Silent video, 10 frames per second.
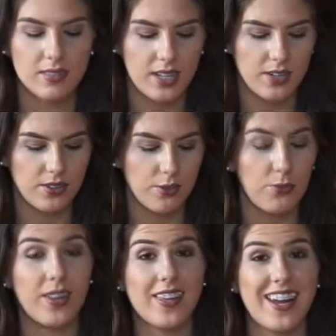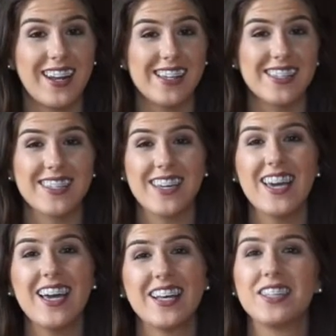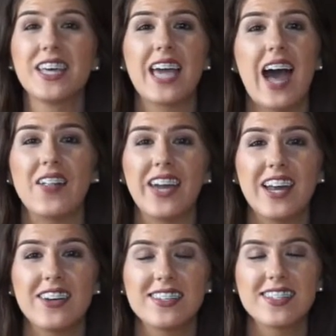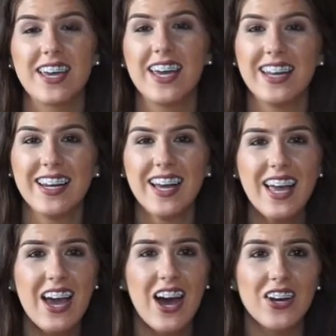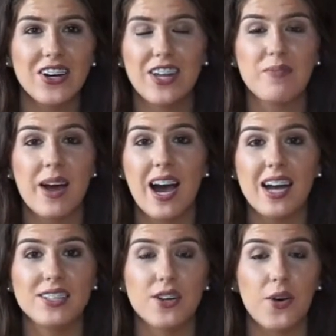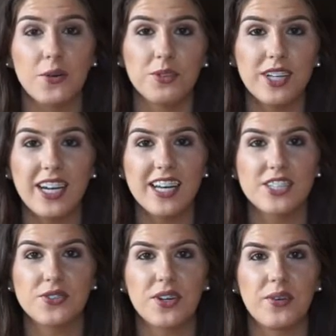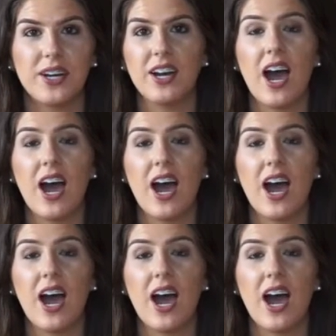I don't know what that is. It's like alligator skin underneath my eyes only. It's really weird.